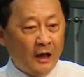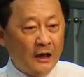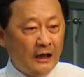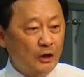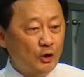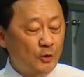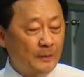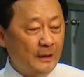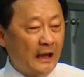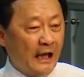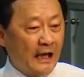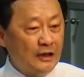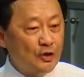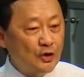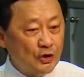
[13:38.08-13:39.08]
It could be
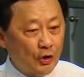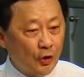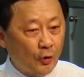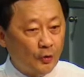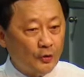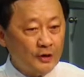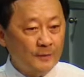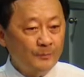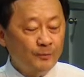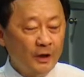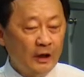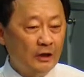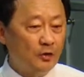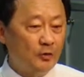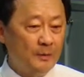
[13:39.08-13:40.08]
NGOs.
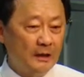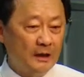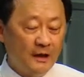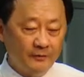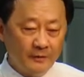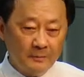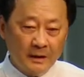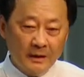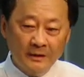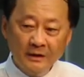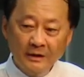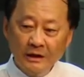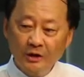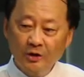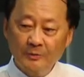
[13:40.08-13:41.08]
It could be government.
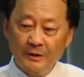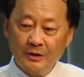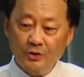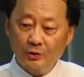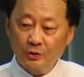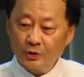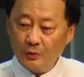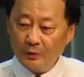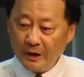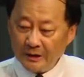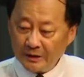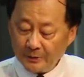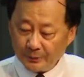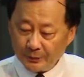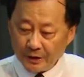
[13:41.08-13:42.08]
It could be social
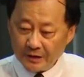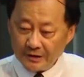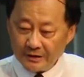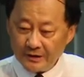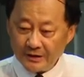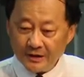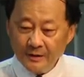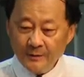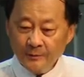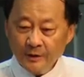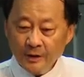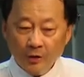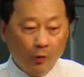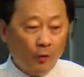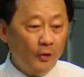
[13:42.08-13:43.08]
enterprises.
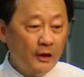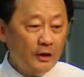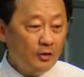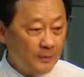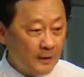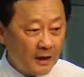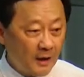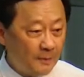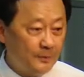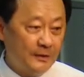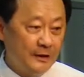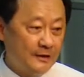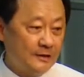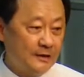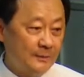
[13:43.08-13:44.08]
Or it could be
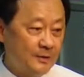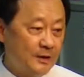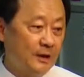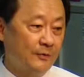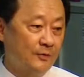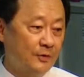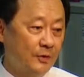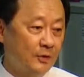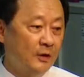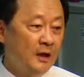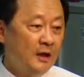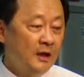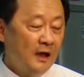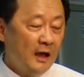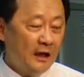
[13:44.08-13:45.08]
companies themselves. So
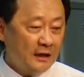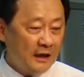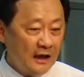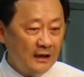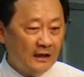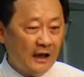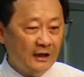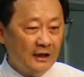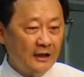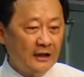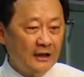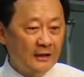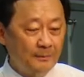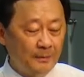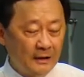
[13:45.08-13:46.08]
again, I think
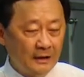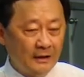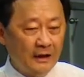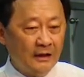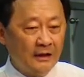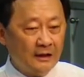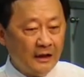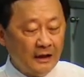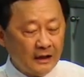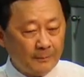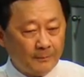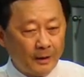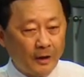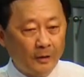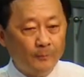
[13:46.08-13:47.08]
in the beginning, think
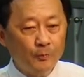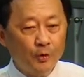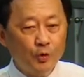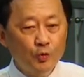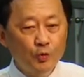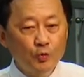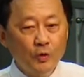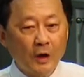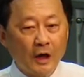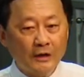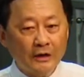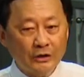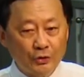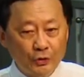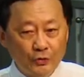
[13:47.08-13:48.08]
about who are
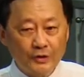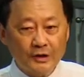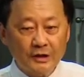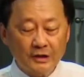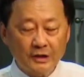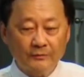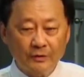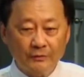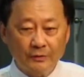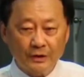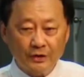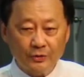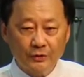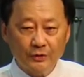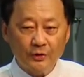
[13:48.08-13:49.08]
the users of your
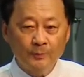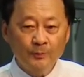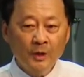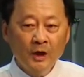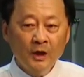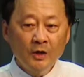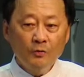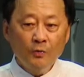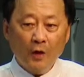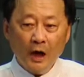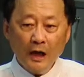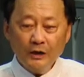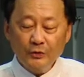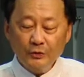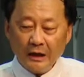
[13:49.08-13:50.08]
research.
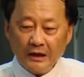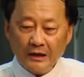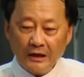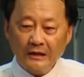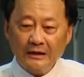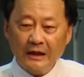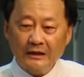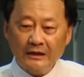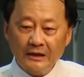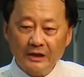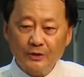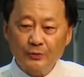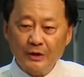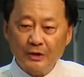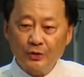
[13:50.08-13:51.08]
Why do they think that
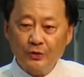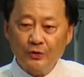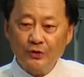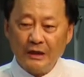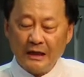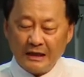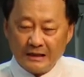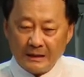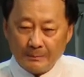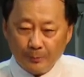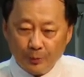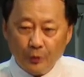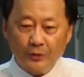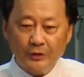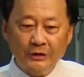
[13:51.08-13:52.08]
this research is
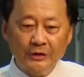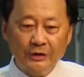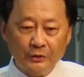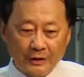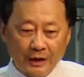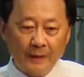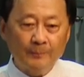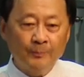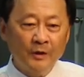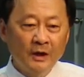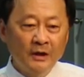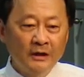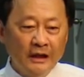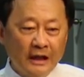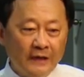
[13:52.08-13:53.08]
important to them
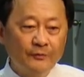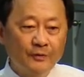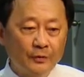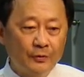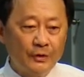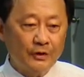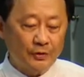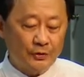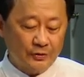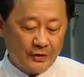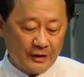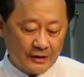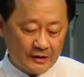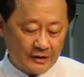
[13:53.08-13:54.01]
if the research is